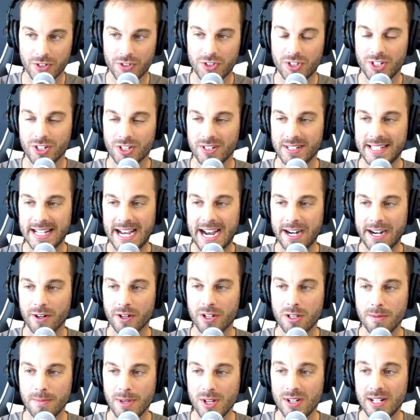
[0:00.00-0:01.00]
to your entire
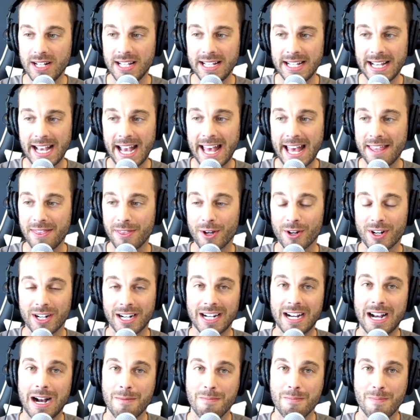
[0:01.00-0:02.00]
community, and they're going to
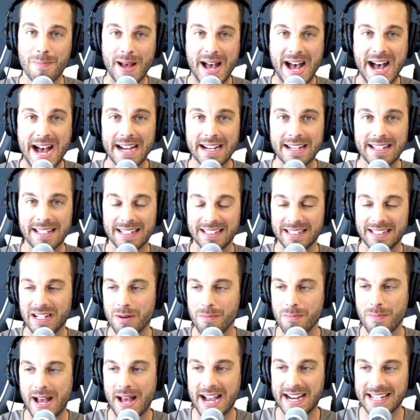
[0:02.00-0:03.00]
come back and
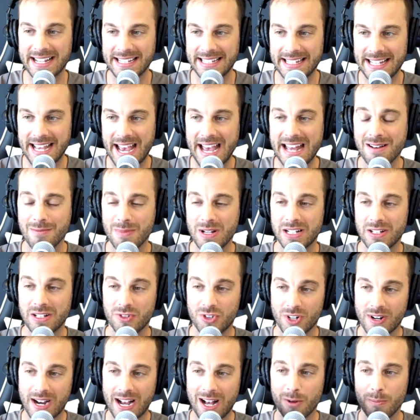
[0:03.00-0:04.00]
come back again, because
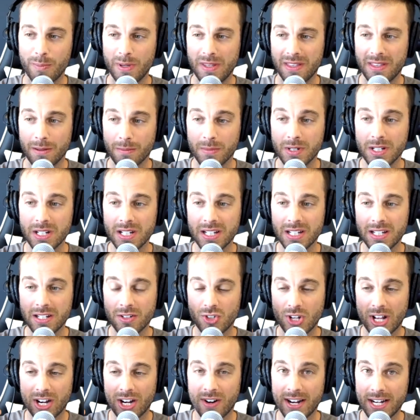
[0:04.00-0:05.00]
you're helping them
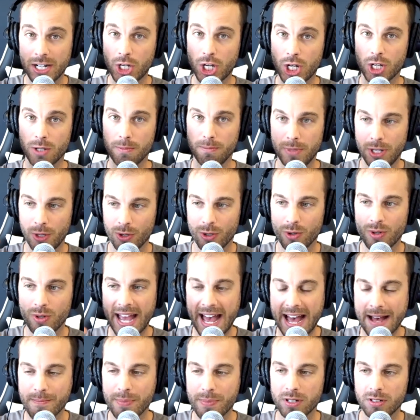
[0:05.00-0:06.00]
generate communal
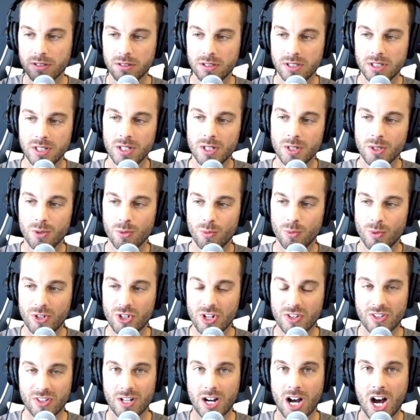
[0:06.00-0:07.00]
capital, which
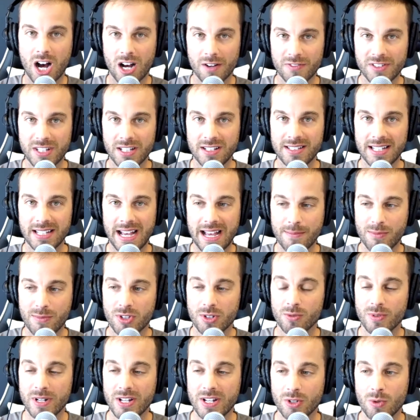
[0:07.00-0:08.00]
isn't mm-hmm. oftentimes
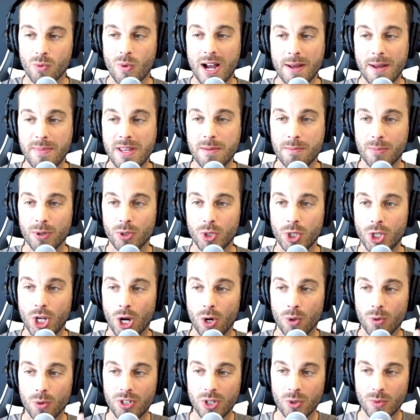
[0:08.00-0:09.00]
the reason why people
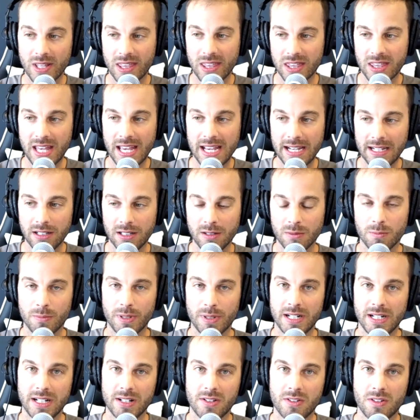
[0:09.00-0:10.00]
go to a thing,
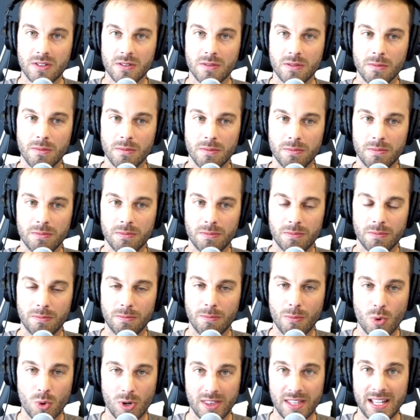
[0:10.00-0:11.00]
but it's
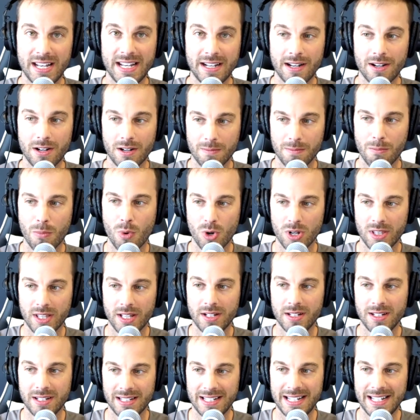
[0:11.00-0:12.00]
More than more
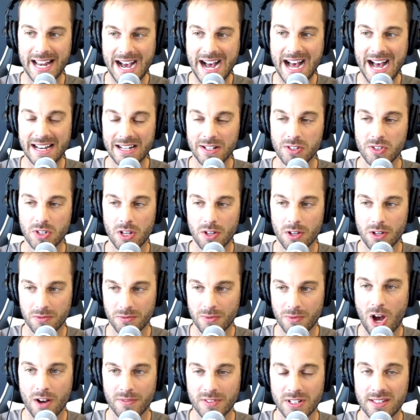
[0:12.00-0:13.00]
than not, it's
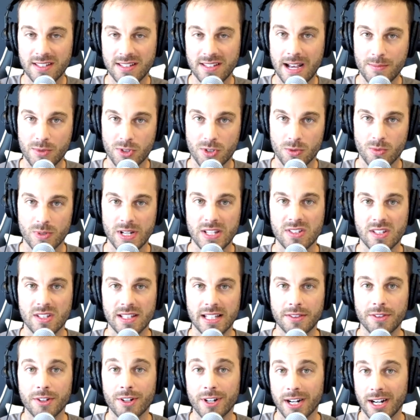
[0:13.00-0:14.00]
oftentimes the reason
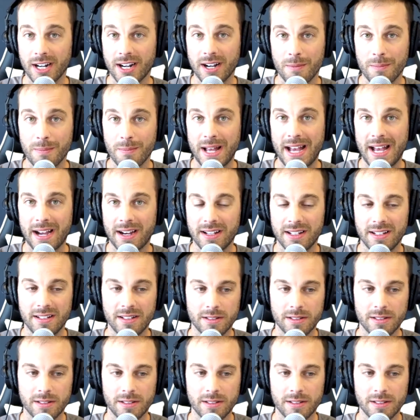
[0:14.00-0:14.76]
that they're going to come back.